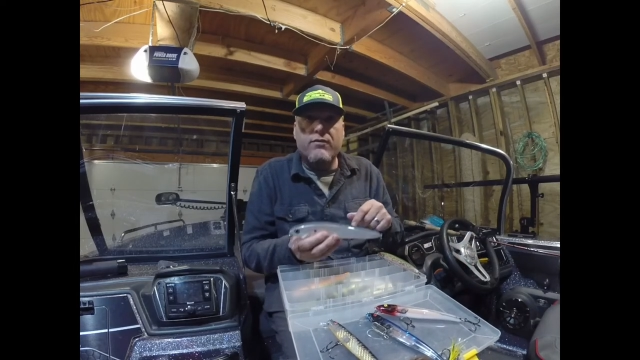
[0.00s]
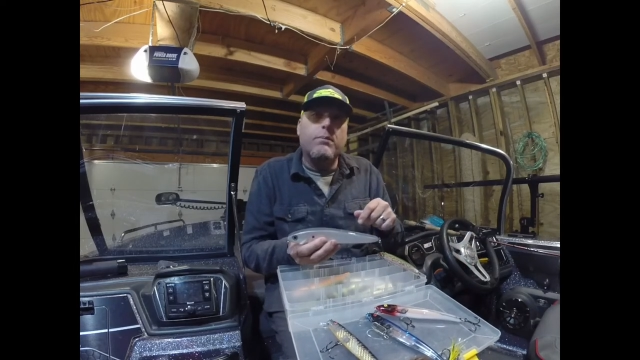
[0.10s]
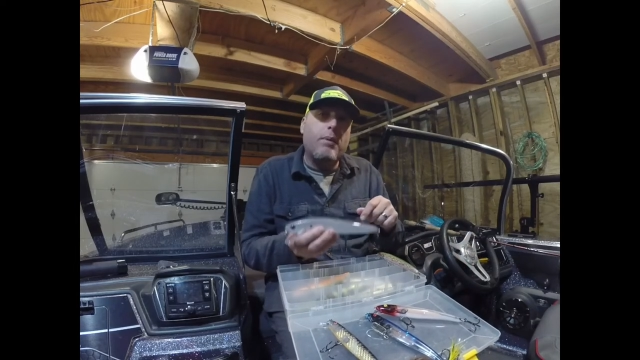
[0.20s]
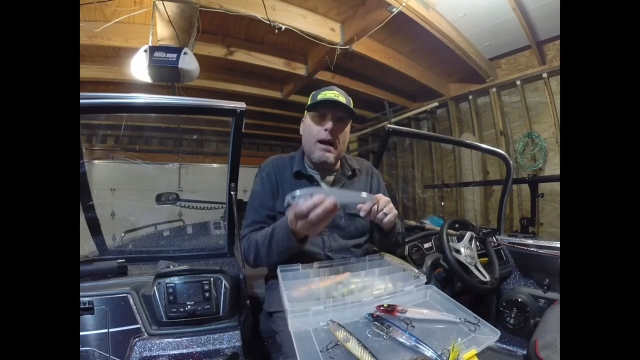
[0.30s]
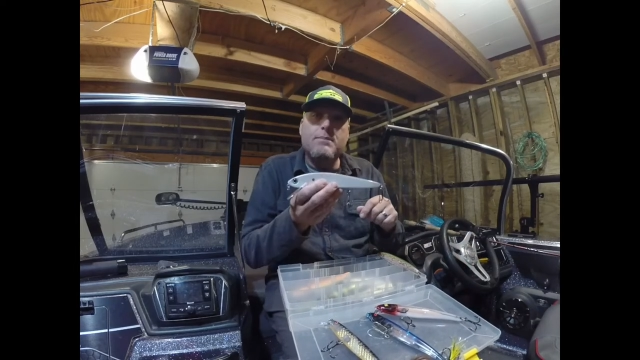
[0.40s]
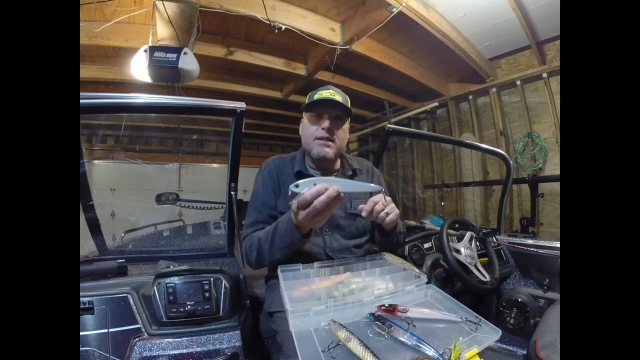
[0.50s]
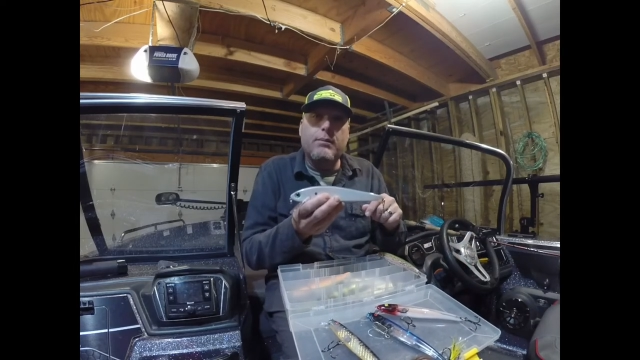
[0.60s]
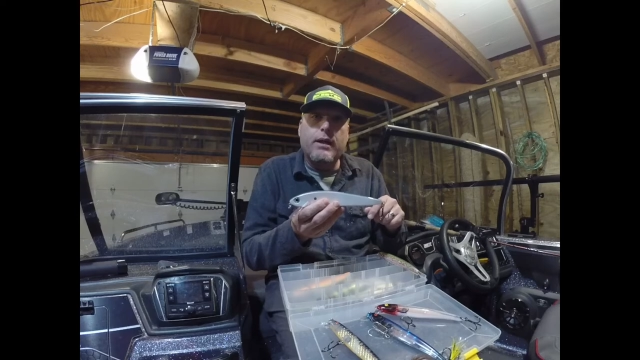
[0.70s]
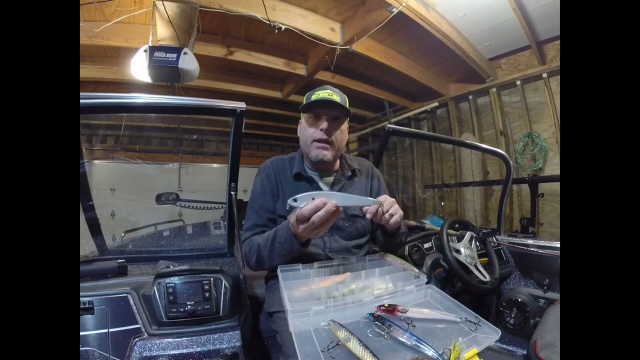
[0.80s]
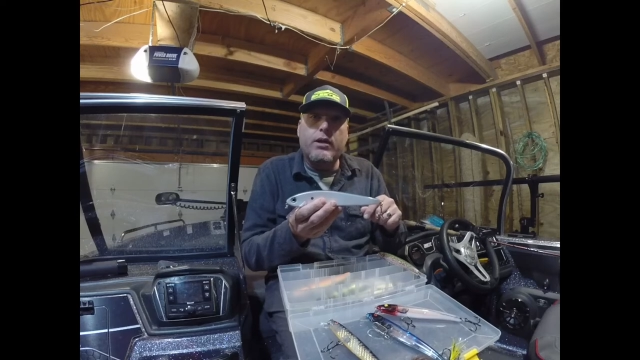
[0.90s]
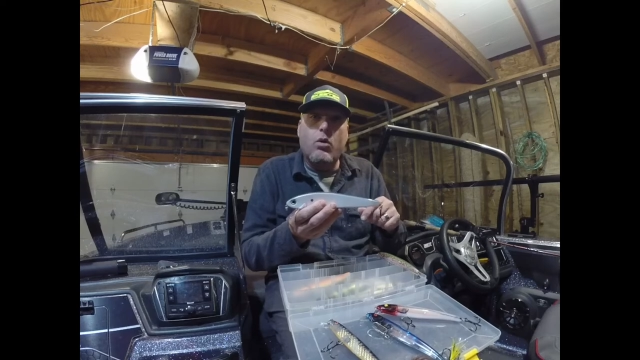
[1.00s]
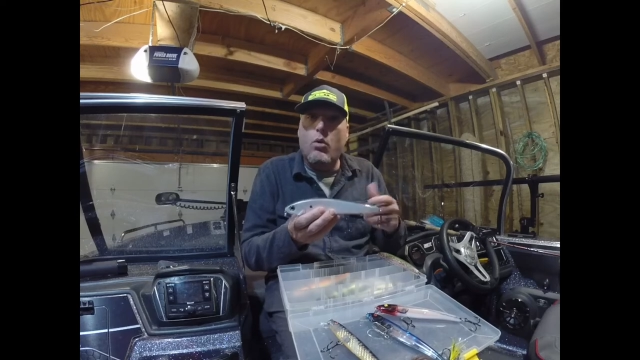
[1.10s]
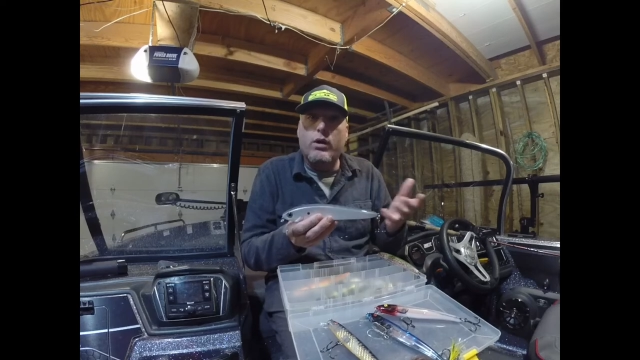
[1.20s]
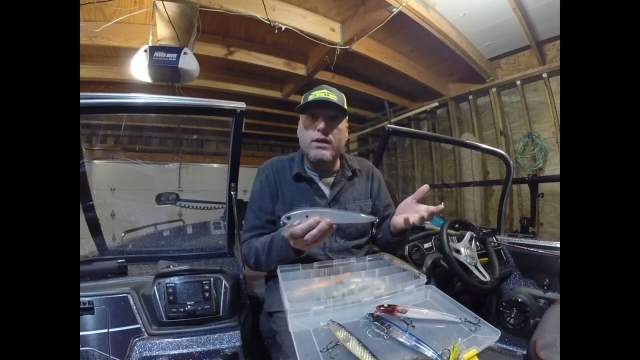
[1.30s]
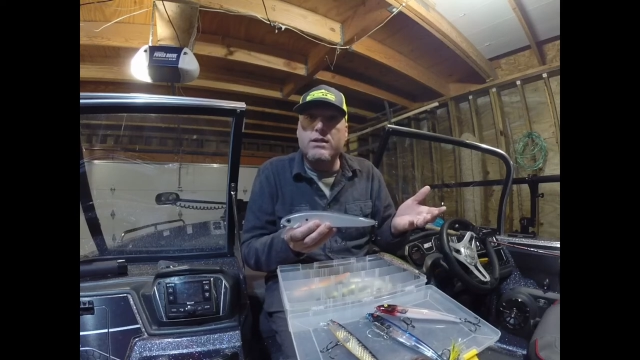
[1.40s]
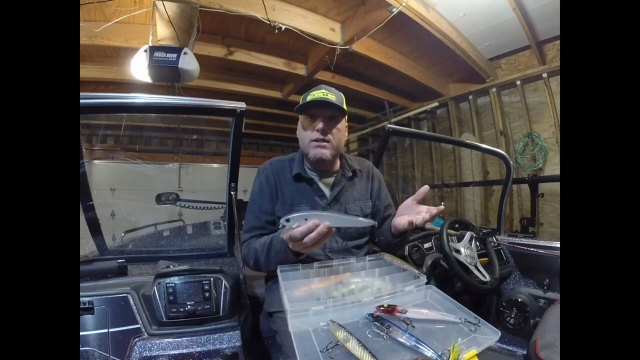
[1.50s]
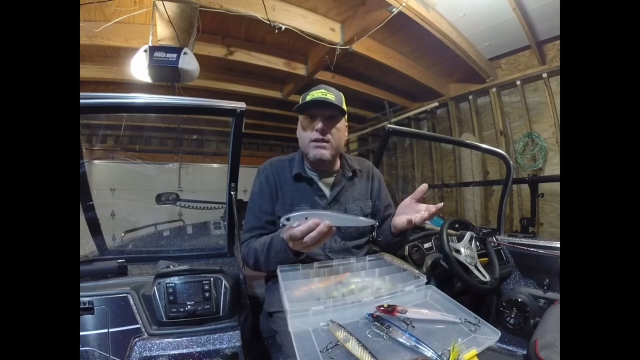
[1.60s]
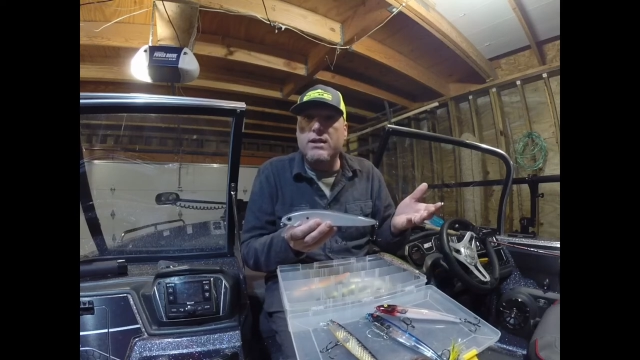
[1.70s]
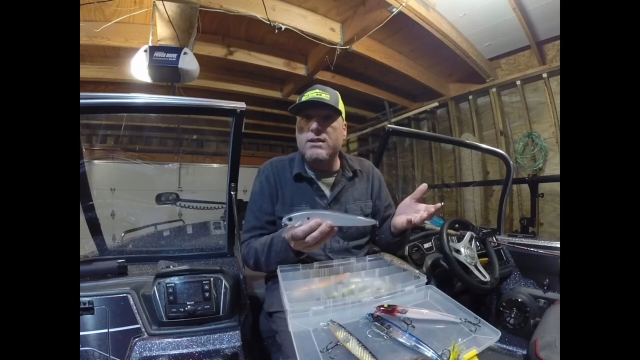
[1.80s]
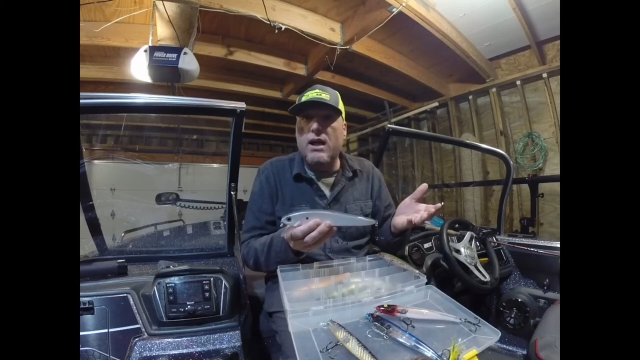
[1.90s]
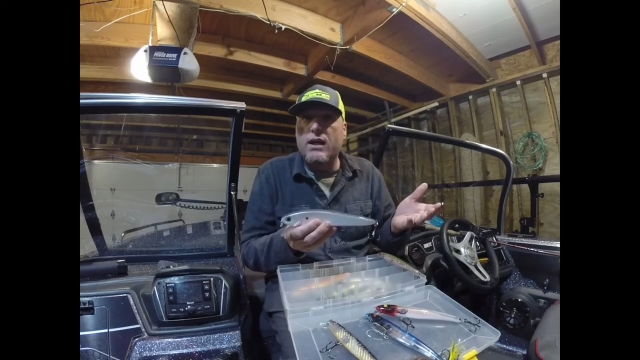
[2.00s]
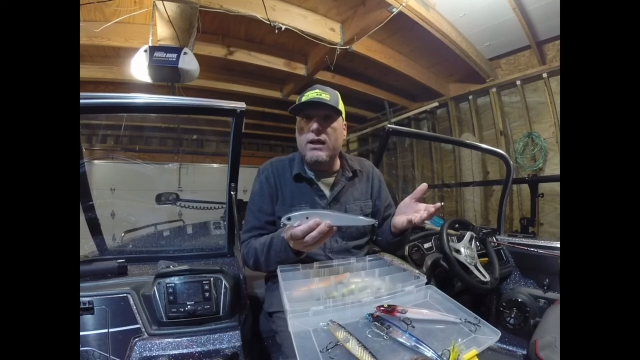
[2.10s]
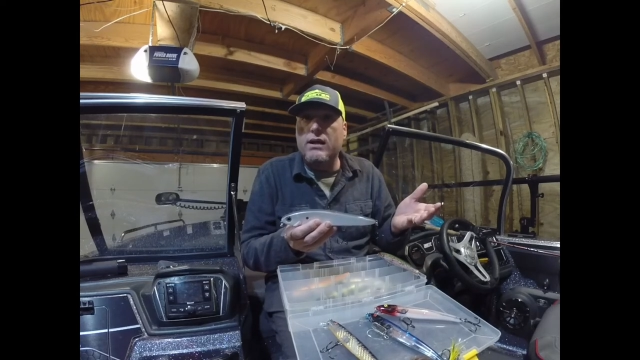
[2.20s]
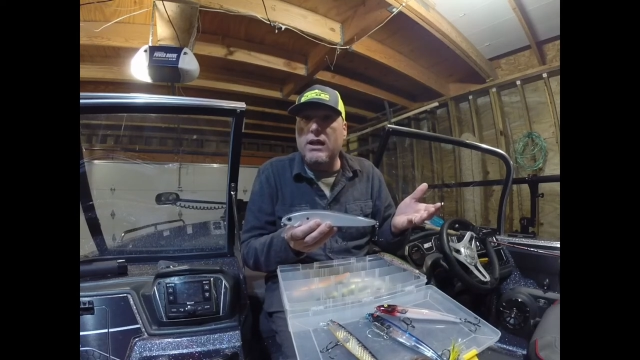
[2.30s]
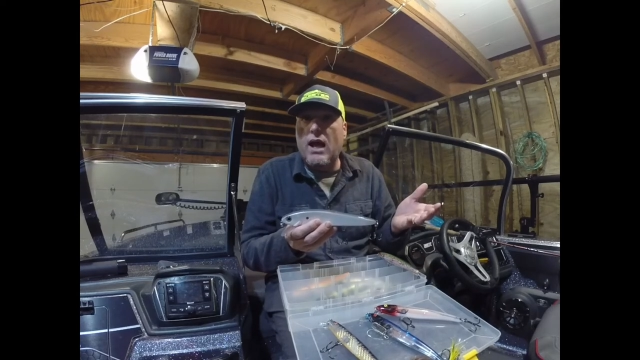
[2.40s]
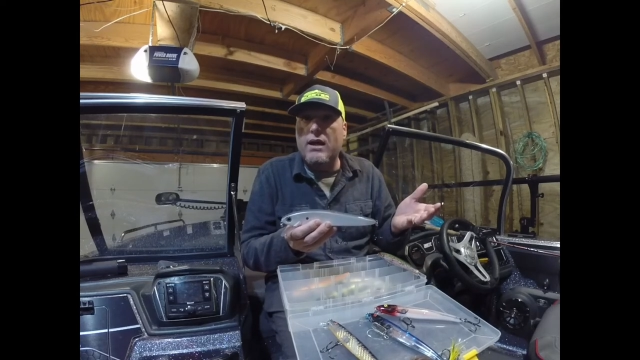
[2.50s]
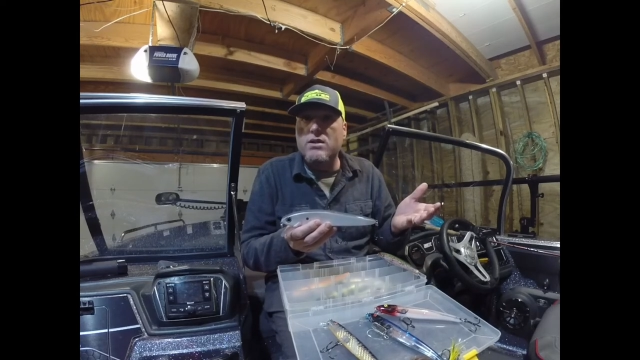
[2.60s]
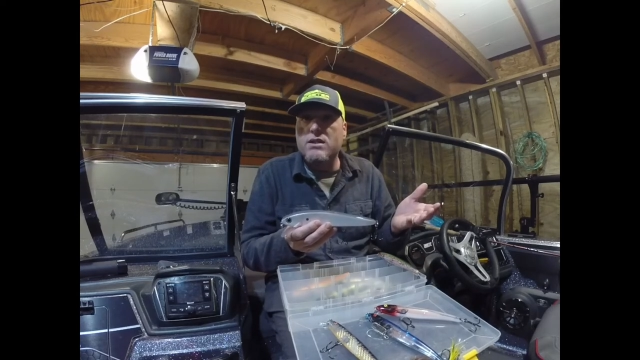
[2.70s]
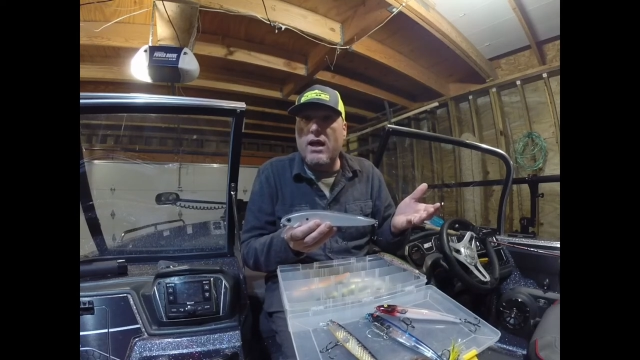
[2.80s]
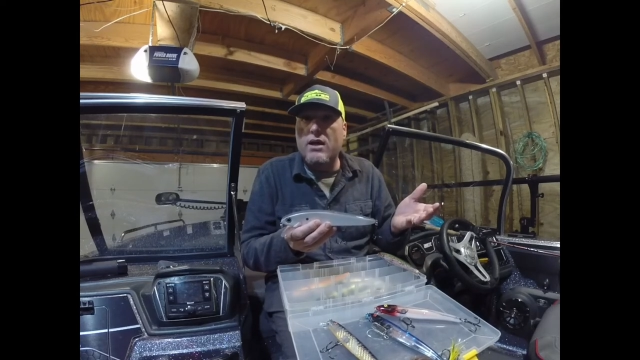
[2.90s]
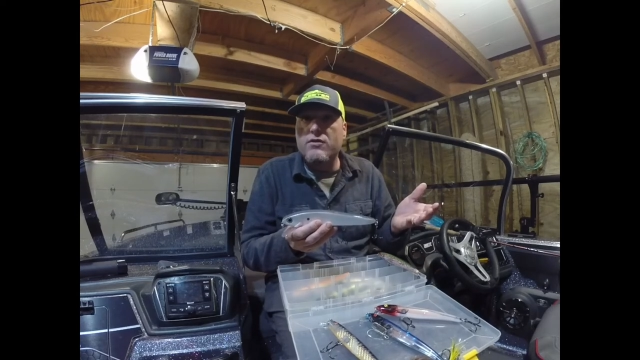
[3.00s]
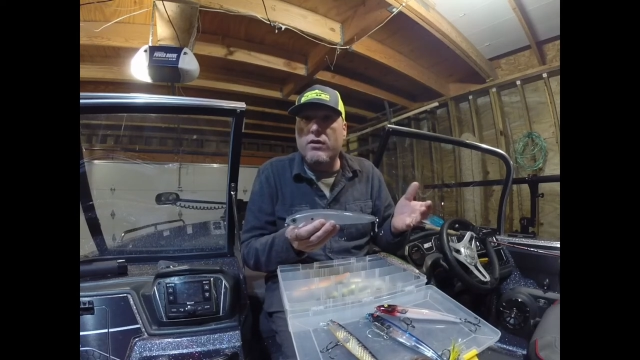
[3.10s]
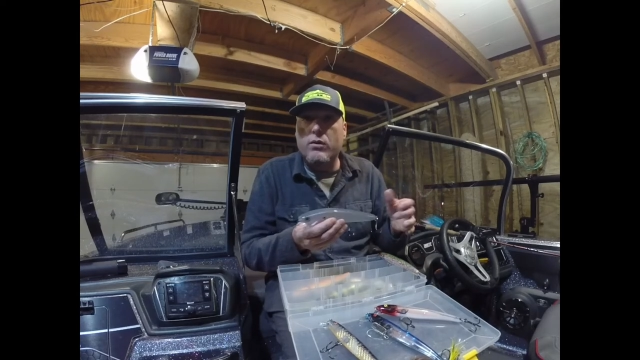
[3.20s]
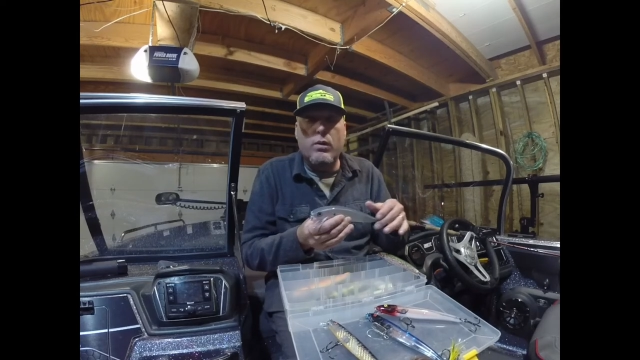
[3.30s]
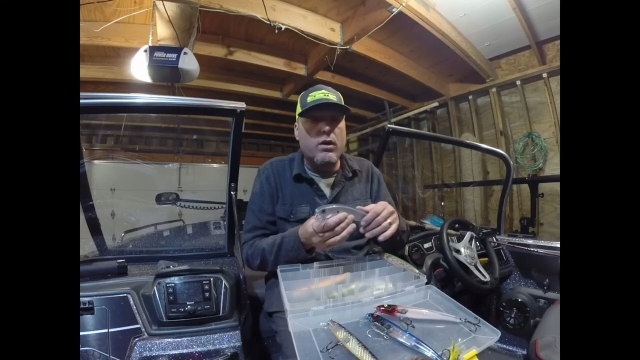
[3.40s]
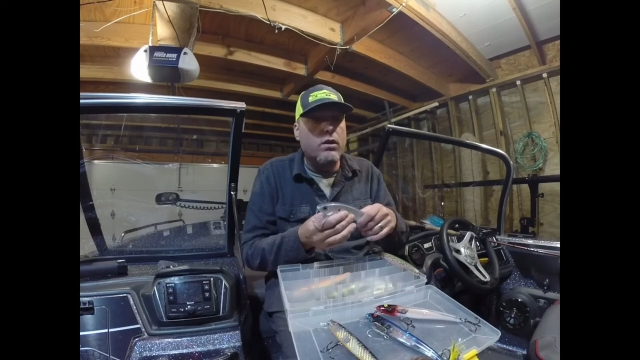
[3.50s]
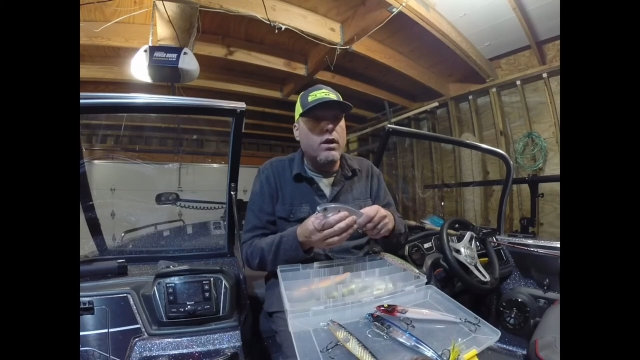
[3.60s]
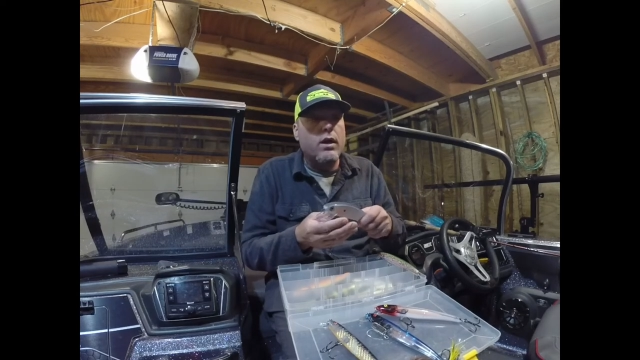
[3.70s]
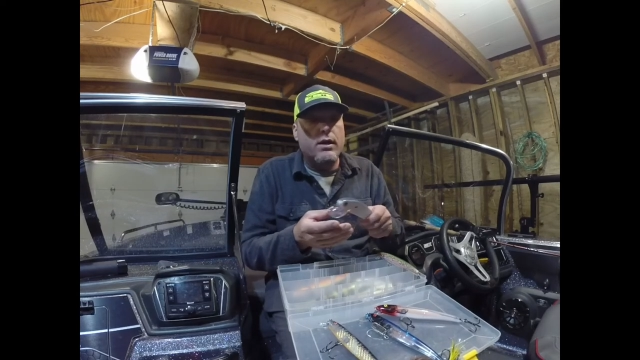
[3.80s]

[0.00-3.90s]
If it pops up like a cork, it's not going to glide or slash very well.